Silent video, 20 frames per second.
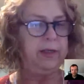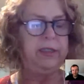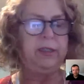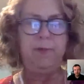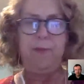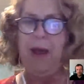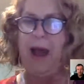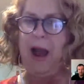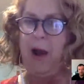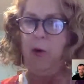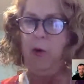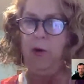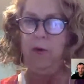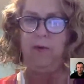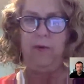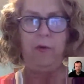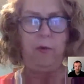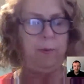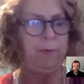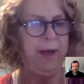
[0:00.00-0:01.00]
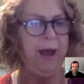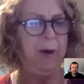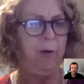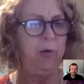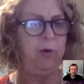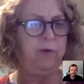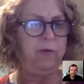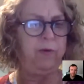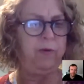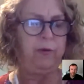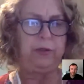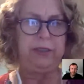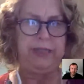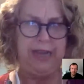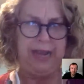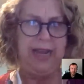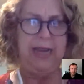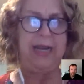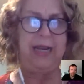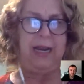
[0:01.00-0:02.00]
Powerful
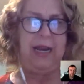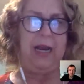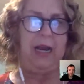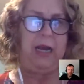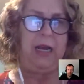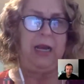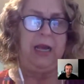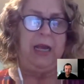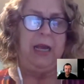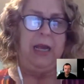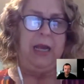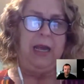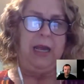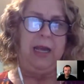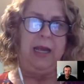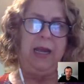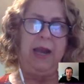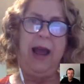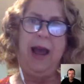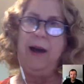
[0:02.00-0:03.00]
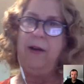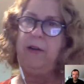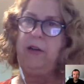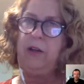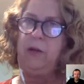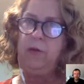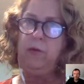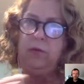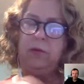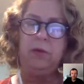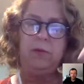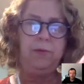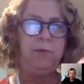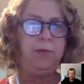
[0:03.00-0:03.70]
data. And how do you